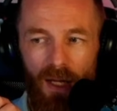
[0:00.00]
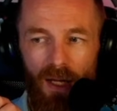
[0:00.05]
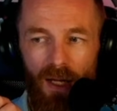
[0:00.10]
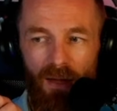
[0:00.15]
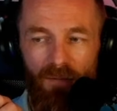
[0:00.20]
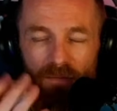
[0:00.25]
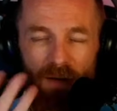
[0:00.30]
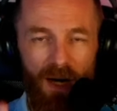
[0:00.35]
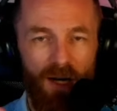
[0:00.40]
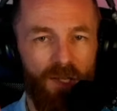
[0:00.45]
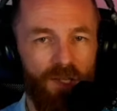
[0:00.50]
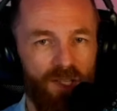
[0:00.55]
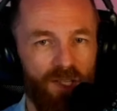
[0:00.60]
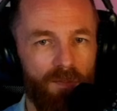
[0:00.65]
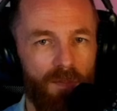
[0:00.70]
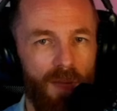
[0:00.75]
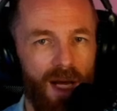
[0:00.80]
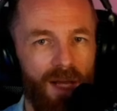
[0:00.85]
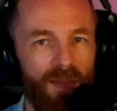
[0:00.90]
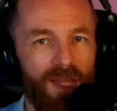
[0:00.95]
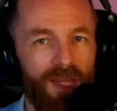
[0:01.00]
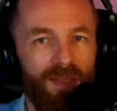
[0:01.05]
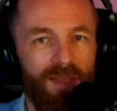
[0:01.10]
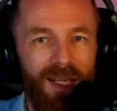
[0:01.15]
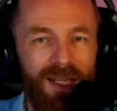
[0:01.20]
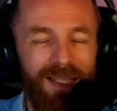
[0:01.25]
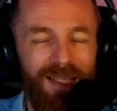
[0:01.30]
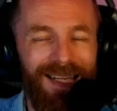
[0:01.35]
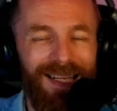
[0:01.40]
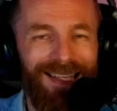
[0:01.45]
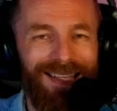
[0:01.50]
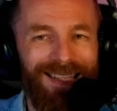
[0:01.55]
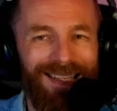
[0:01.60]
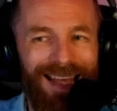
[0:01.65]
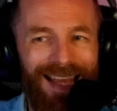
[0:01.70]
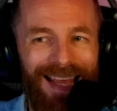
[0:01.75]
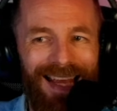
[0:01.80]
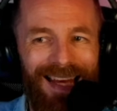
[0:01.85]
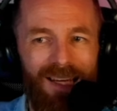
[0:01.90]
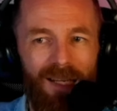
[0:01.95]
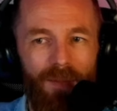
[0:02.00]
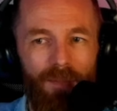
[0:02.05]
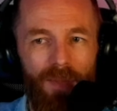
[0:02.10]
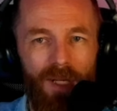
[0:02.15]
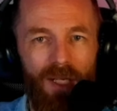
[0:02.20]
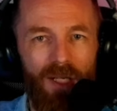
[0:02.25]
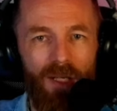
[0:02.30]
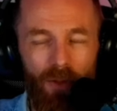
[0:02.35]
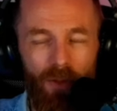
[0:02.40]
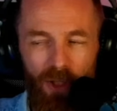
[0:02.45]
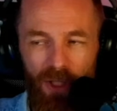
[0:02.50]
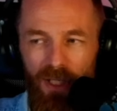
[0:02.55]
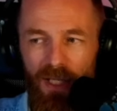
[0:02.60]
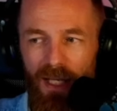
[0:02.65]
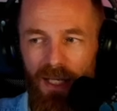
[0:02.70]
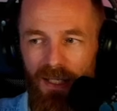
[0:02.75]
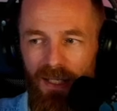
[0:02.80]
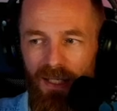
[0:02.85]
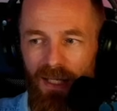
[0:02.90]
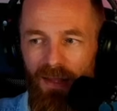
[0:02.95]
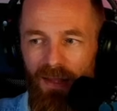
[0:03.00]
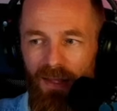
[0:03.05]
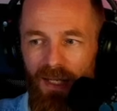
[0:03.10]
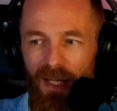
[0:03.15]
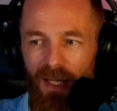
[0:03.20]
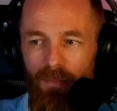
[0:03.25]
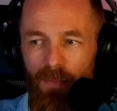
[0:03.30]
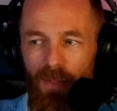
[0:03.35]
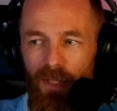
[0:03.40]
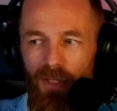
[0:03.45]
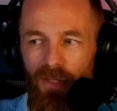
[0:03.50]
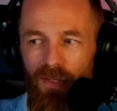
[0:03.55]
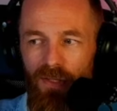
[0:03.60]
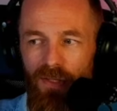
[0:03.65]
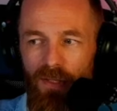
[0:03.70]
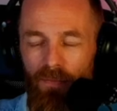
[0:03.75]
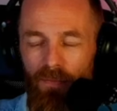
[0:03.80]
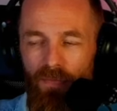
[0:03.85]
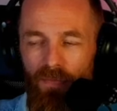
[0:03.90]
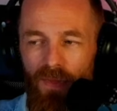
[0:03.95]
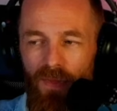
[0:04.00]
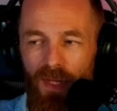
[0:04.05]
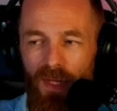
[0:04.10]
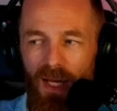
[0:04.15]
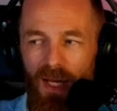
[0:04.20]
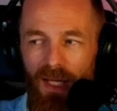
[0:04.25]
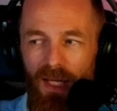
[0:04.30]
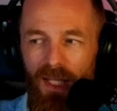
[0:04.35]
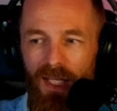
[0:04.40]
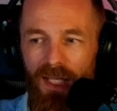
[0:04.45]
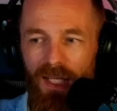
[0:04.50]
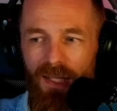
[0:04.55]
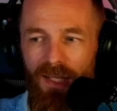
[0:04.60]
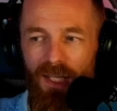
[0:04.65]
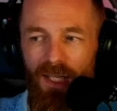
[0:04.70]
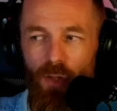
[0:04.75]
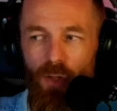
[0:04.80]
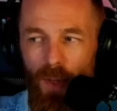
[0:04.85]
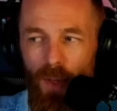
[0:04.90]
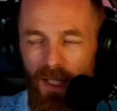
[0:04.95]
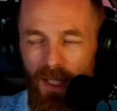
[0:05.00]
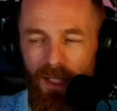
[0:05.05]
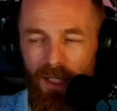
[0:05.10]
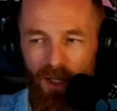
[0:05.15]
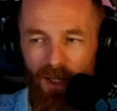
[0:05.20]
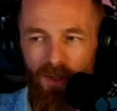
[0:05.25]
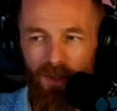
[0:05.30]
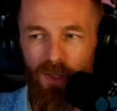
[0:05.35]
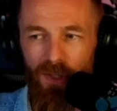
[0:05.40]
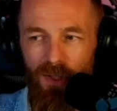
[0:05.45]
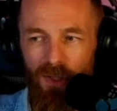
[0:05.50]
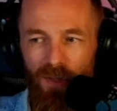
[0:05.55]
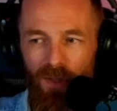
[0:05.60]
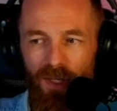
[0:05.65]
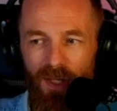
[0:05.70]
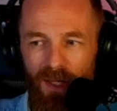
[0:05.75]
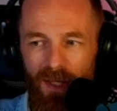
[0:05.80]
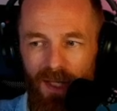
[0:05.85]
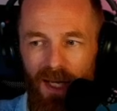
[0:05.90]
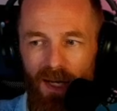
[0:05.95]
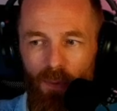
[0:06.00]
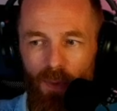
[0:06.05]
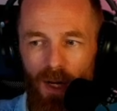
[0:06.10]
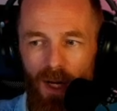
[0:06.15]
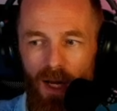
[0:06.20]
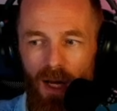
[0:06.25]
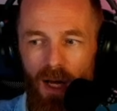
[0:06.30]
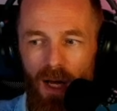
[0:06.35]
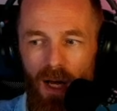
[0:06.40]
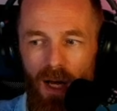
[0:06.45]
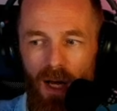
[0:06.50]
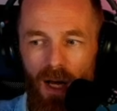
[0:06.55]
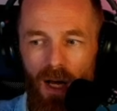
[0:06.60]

very smart that they didn't end up negotiating at the end, because I think they quickly understood that they were